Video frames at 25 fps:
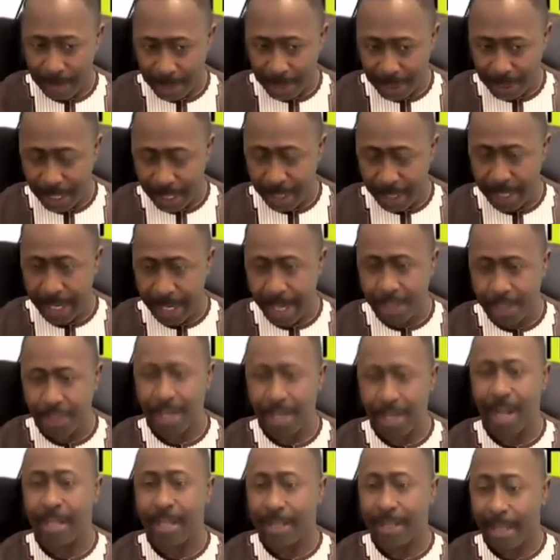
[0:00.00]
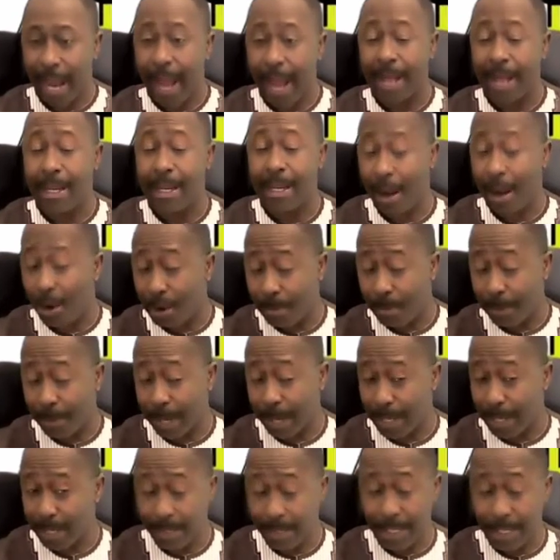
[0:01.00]
the credentials earlier on by
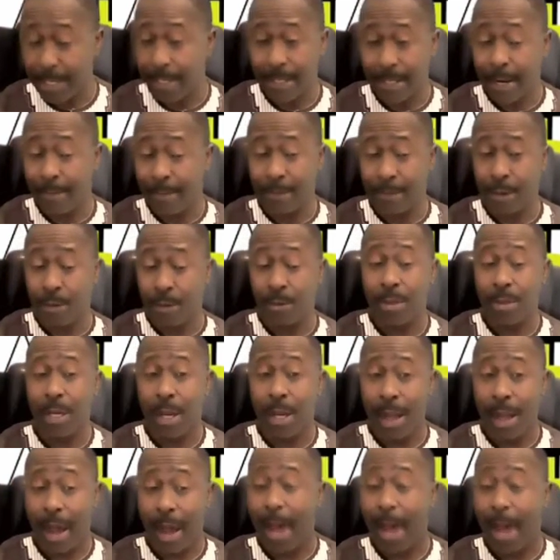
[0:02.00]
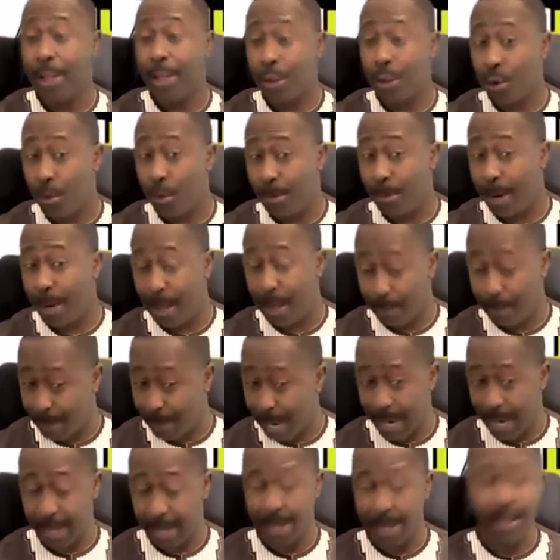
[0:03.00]
this interview. Are you being
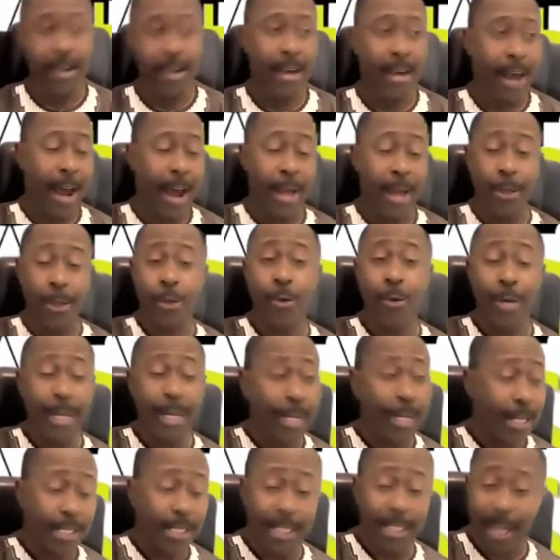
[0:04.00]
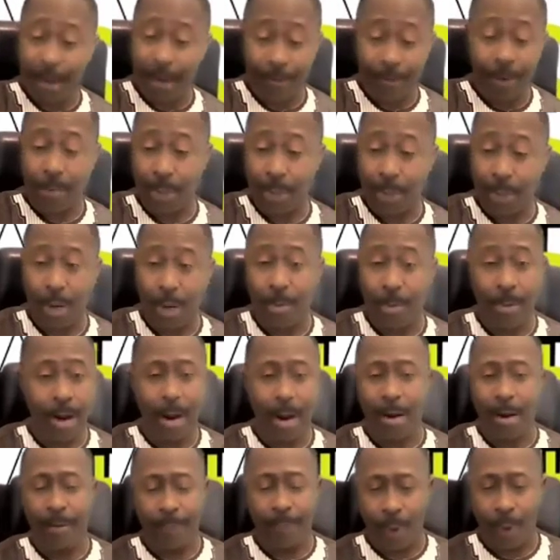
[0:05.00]
paid? Are you in the take from somewhere?
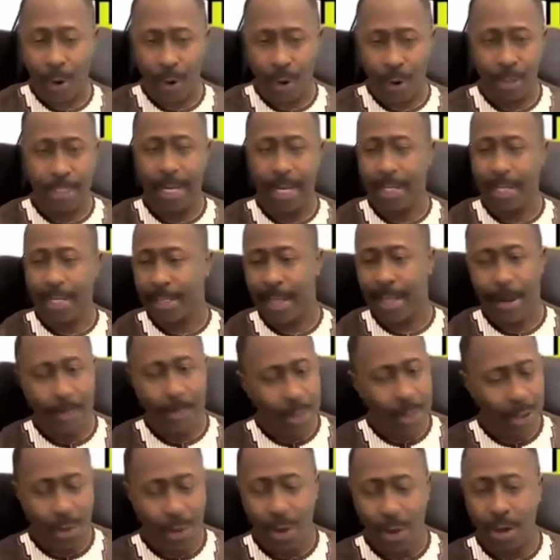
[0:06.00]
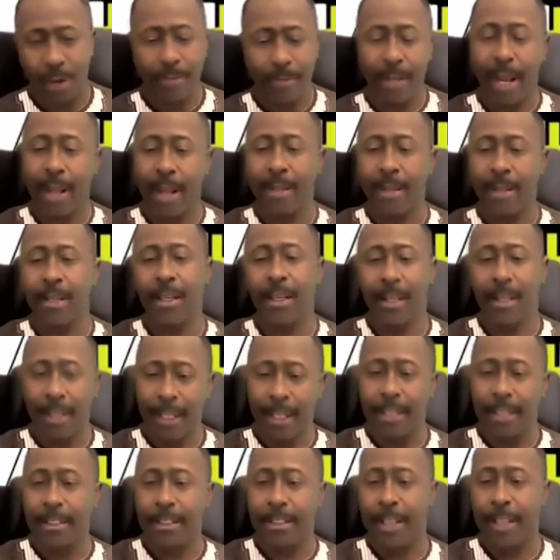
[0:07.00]
Of course, he established all of that.
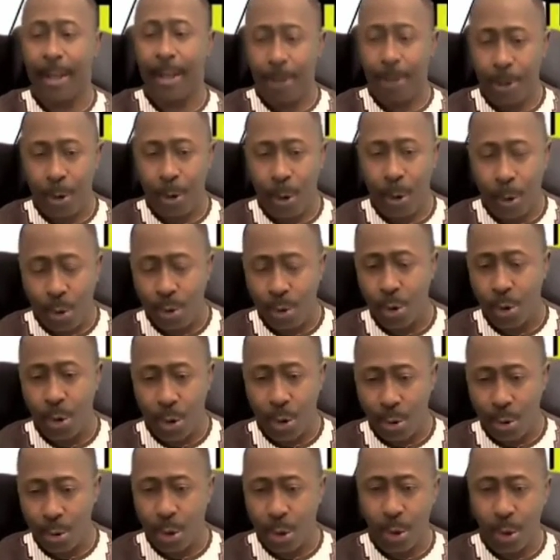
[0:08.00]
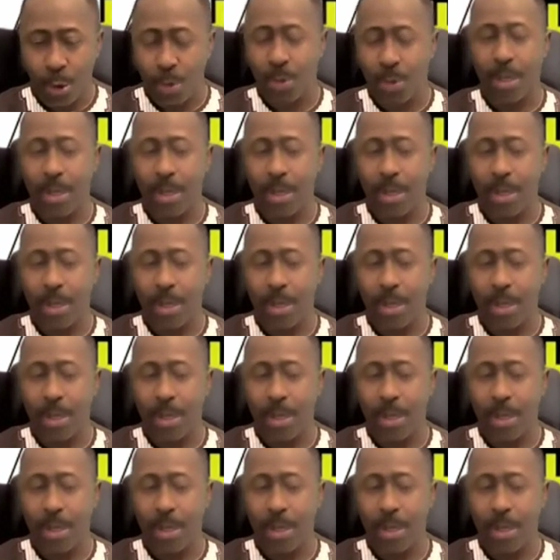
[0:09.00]
He said, no.